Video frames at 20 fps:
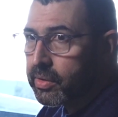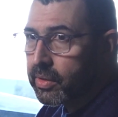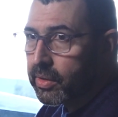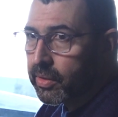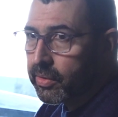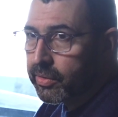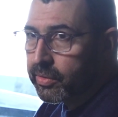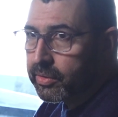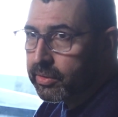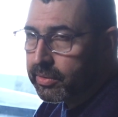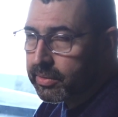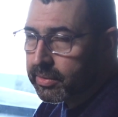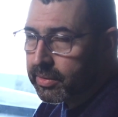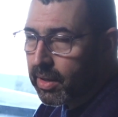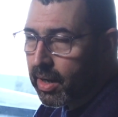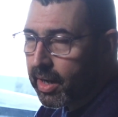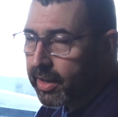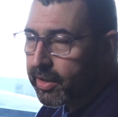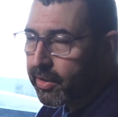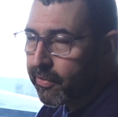There's
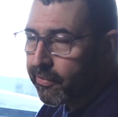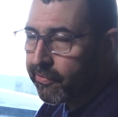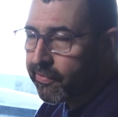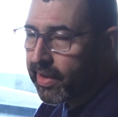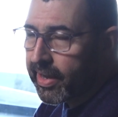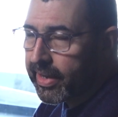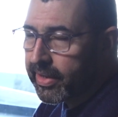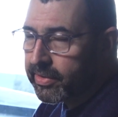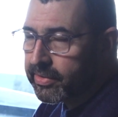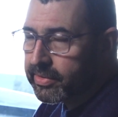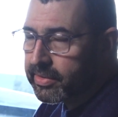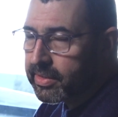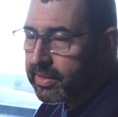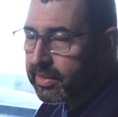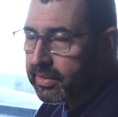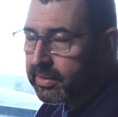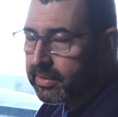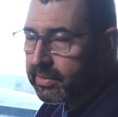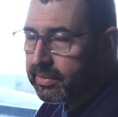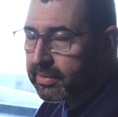audiophiles
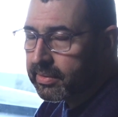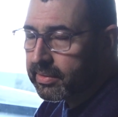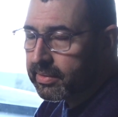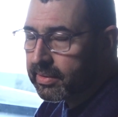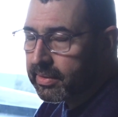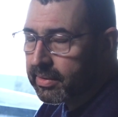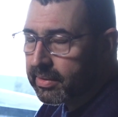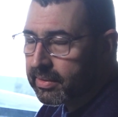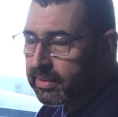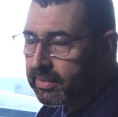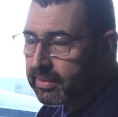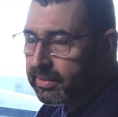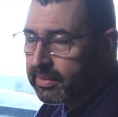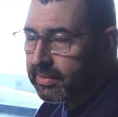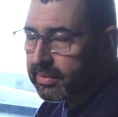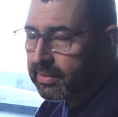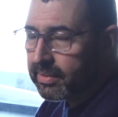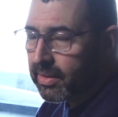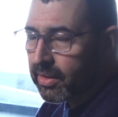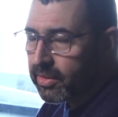that
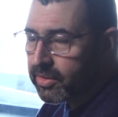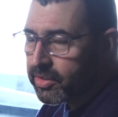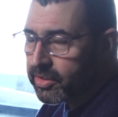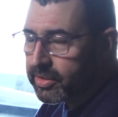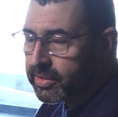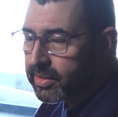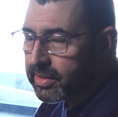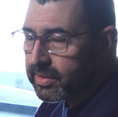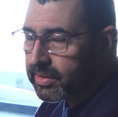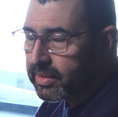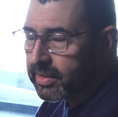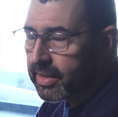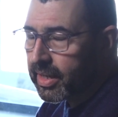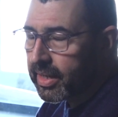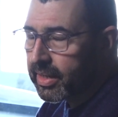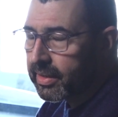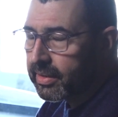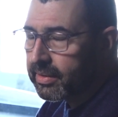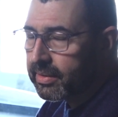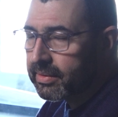are just
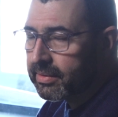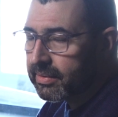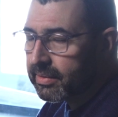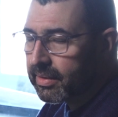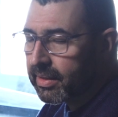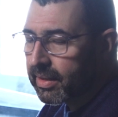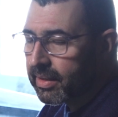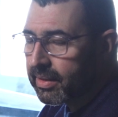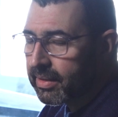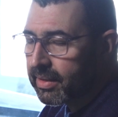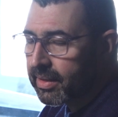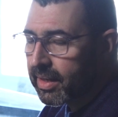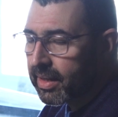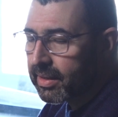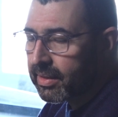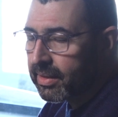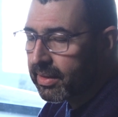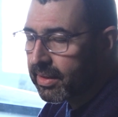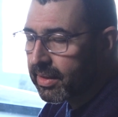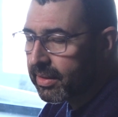insane, and
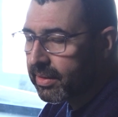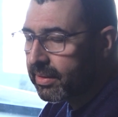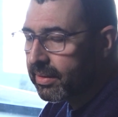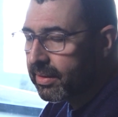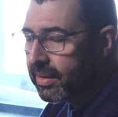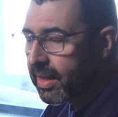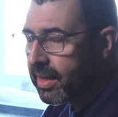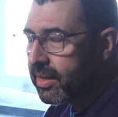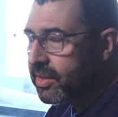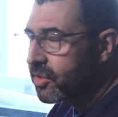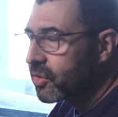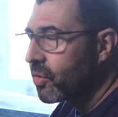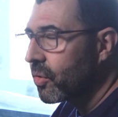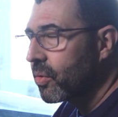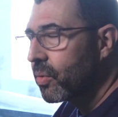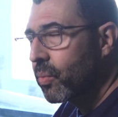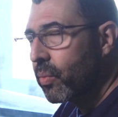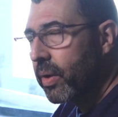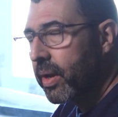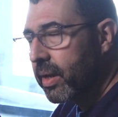they think a
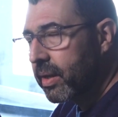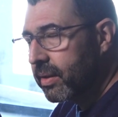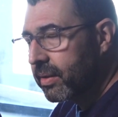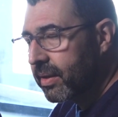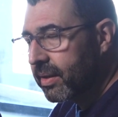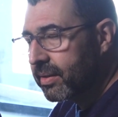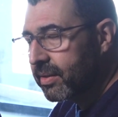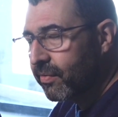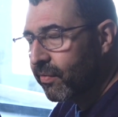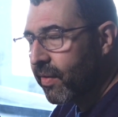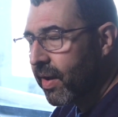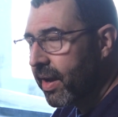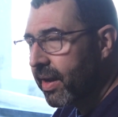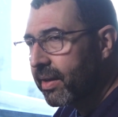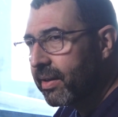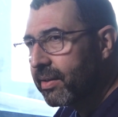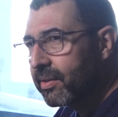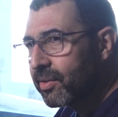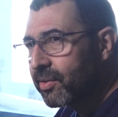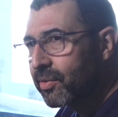certain way, and that's
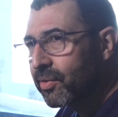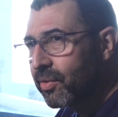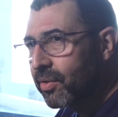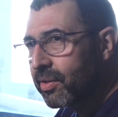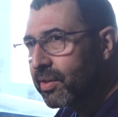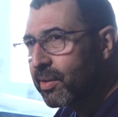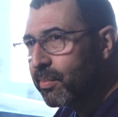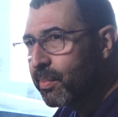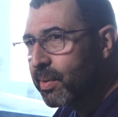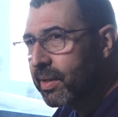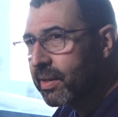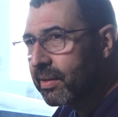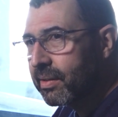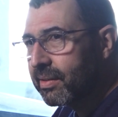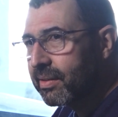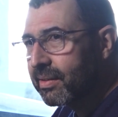fine. It's good to be.